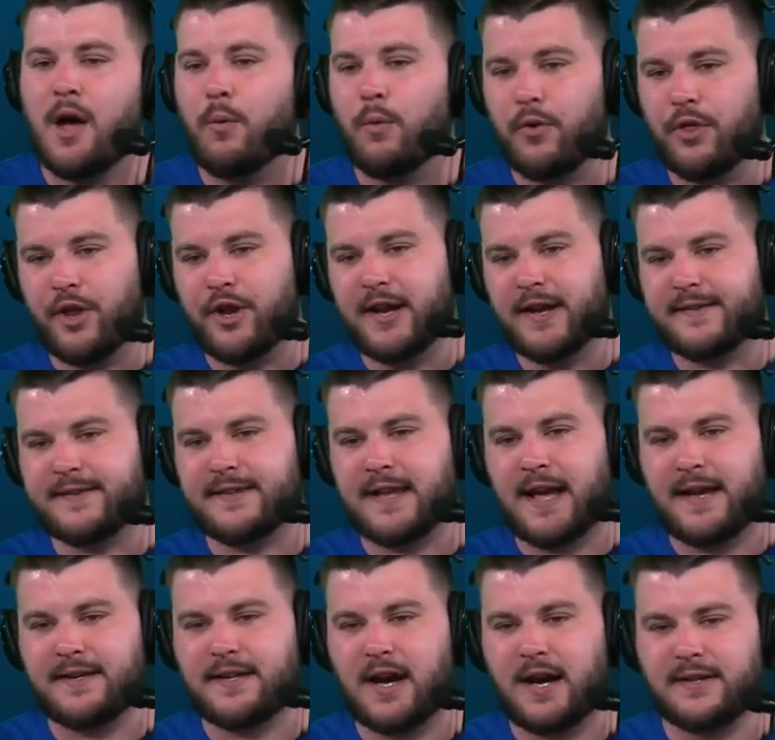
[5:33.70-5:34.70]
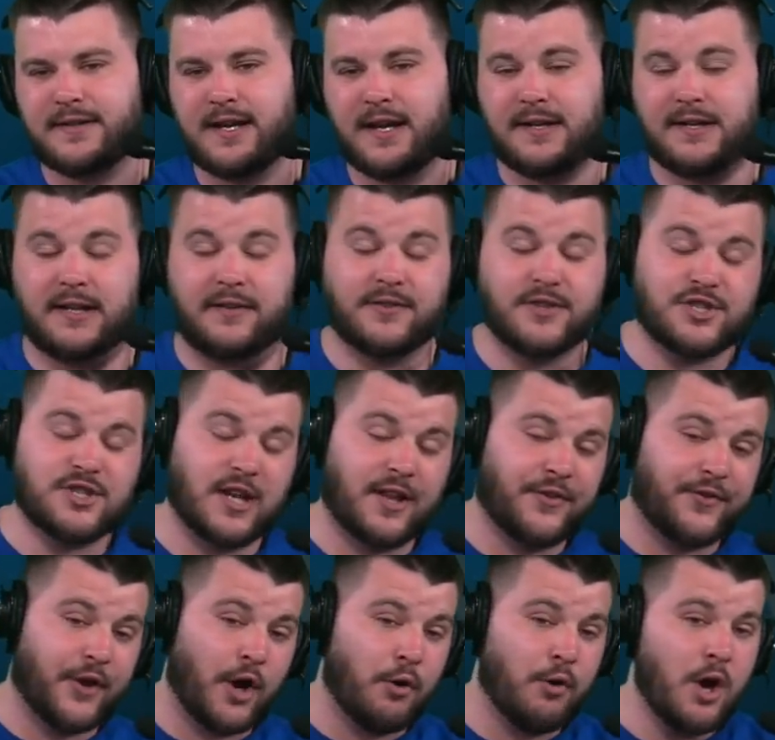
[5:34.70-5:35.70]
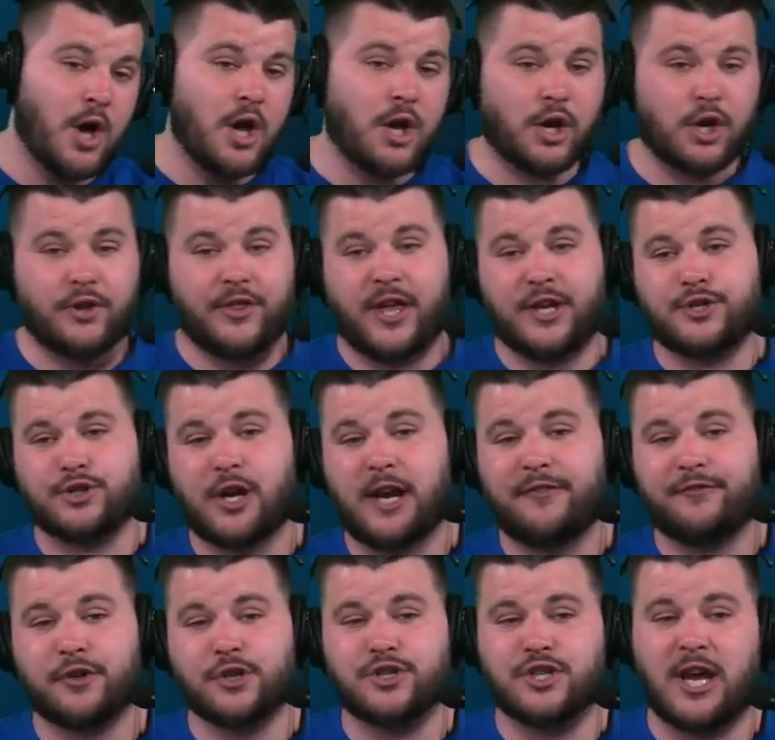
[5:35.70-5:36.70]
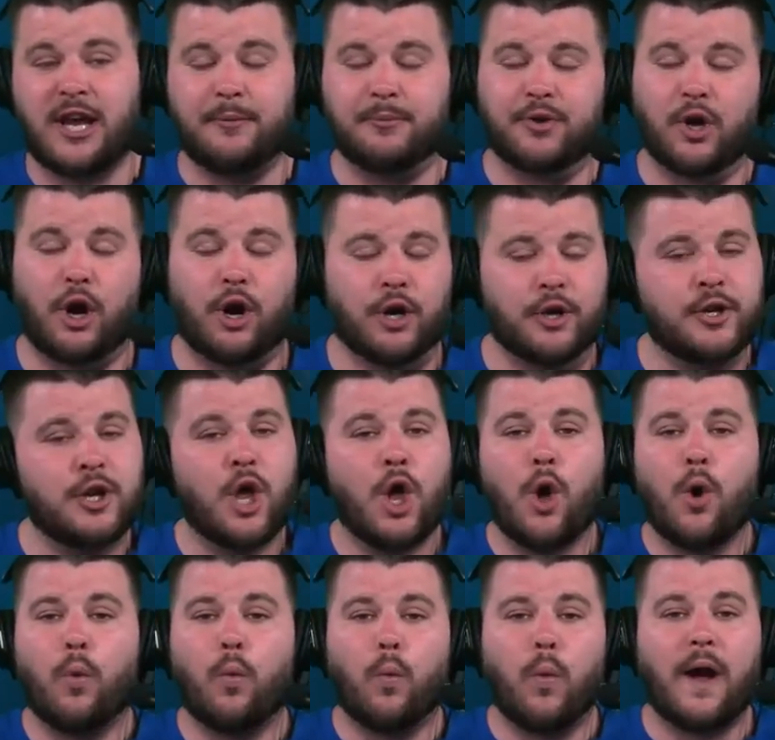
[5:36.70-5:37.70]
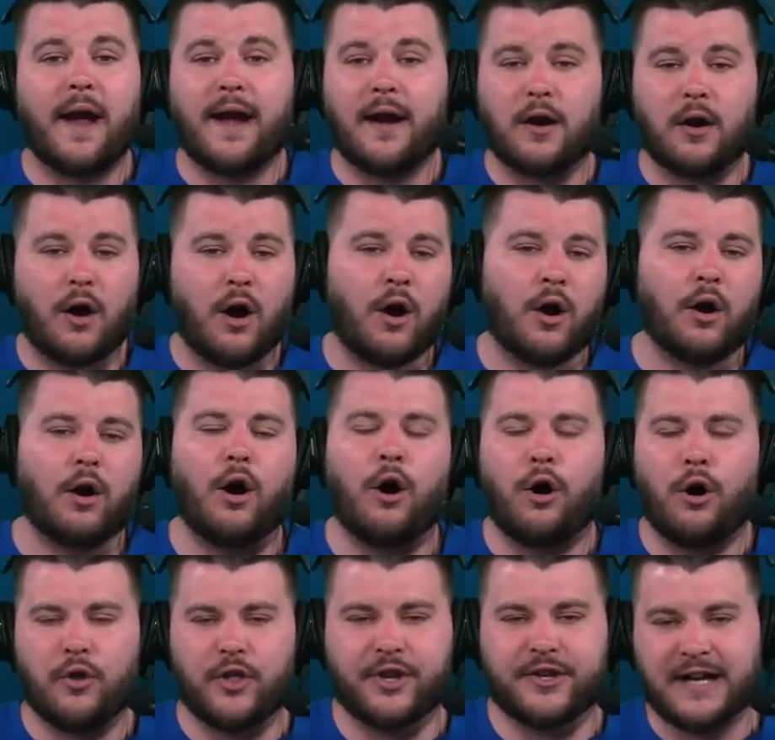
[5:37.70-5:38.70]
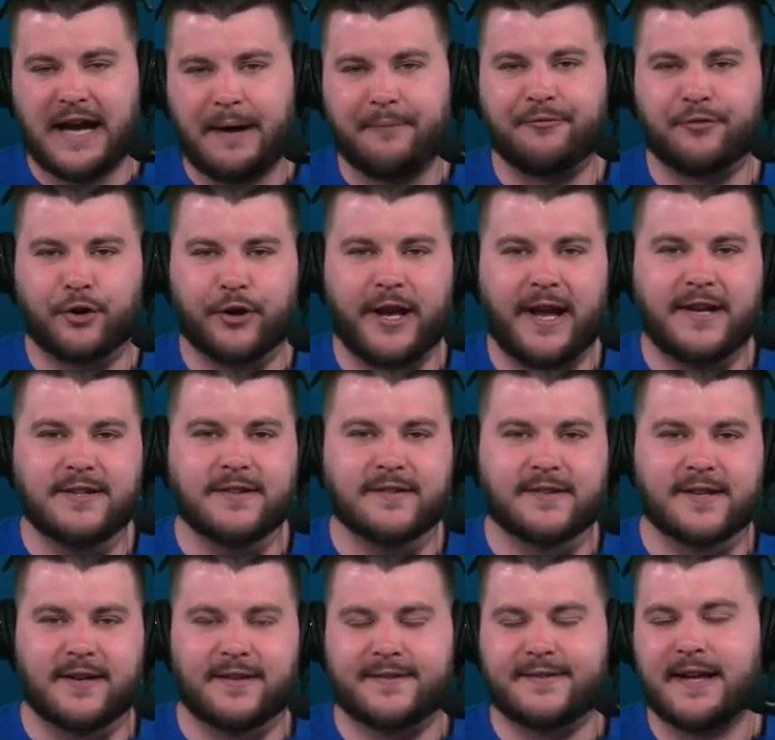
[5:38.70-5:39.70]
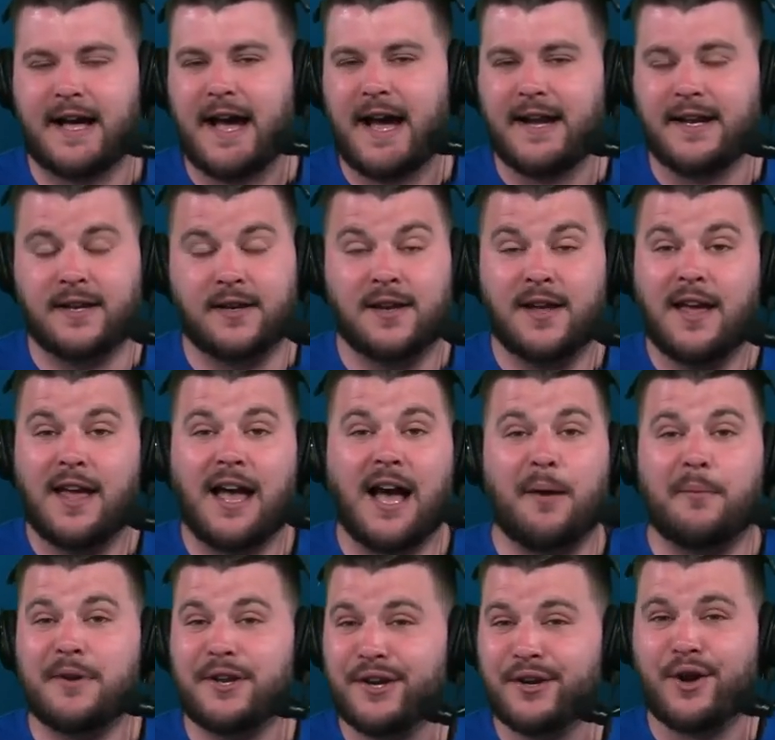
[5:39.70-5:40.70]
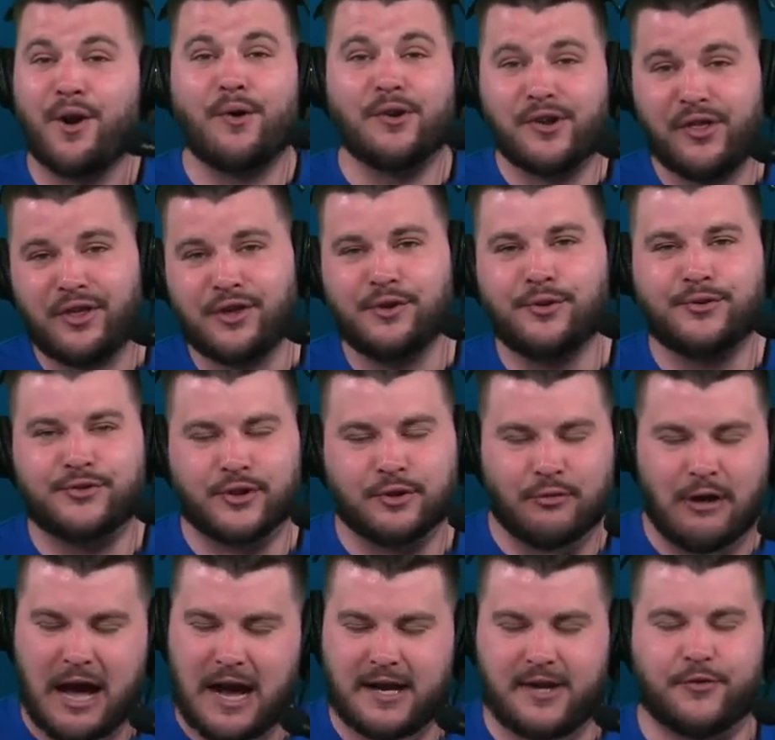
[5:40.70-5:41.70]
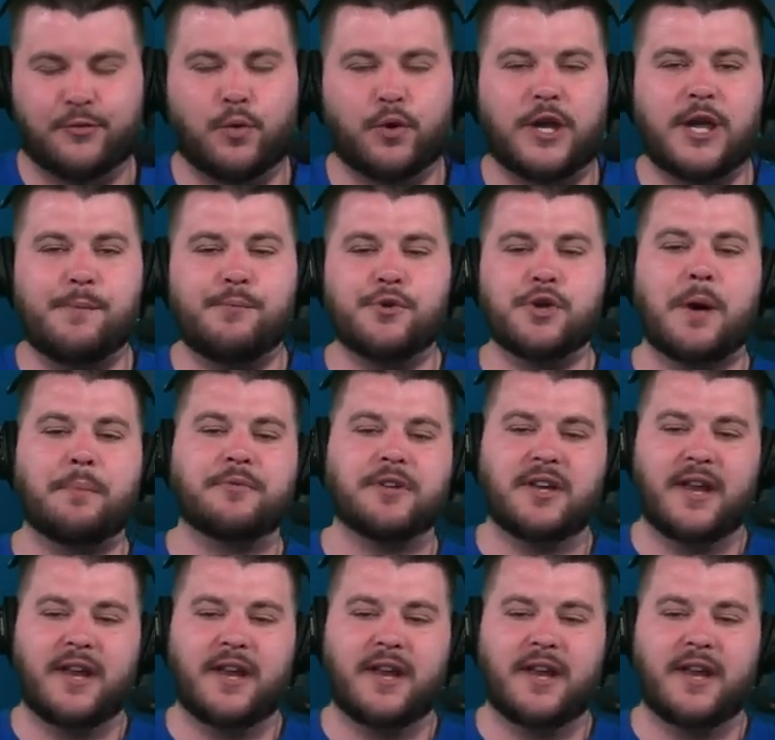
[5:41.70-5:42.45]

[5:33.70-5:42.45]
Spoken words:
Will the Knicks sign Donte DiVincenzo? Could they trade for James Harden? Where are all the top free agents going to sign? And how many are going to the Houston Rockets? We'll keep you up to